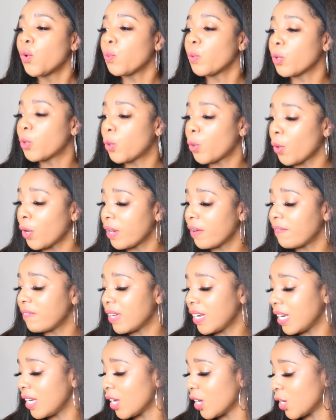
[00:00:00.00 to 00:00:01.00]
recording
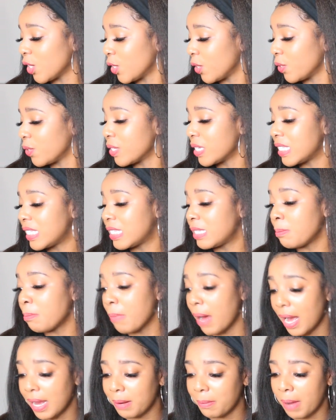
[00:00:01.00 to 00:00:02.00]
videos,
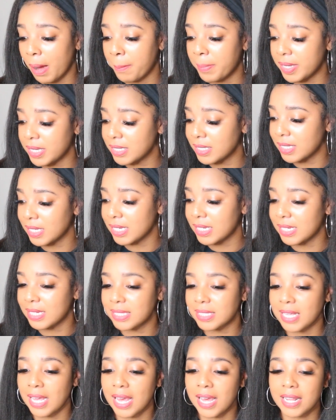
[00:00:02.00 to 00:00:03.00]
minding my
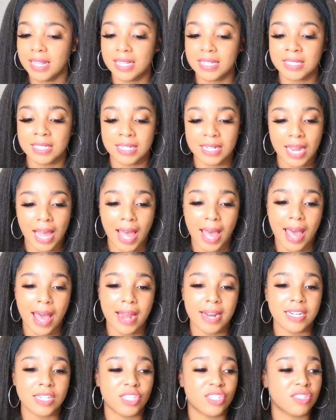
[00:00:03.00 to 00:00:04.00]
business, and this
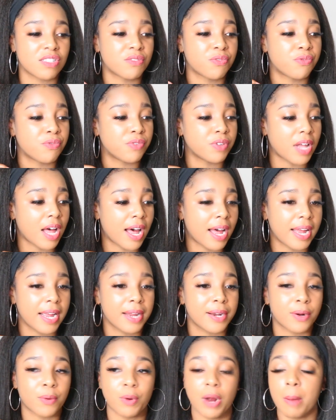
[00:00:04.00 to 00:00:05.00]
gnat is just
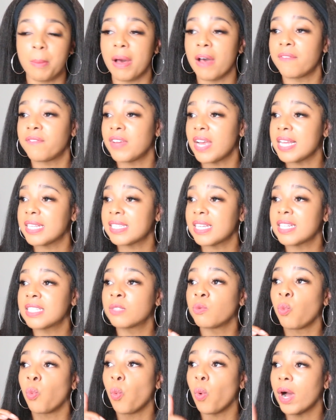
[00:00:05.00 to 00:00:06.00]
flying around my face.
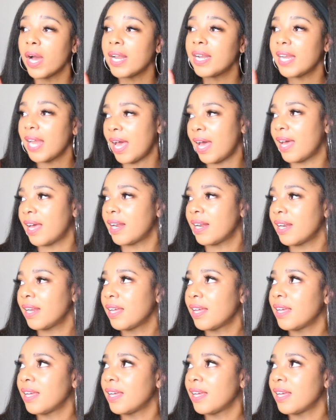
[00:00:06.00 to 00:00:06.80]
It's one gnat.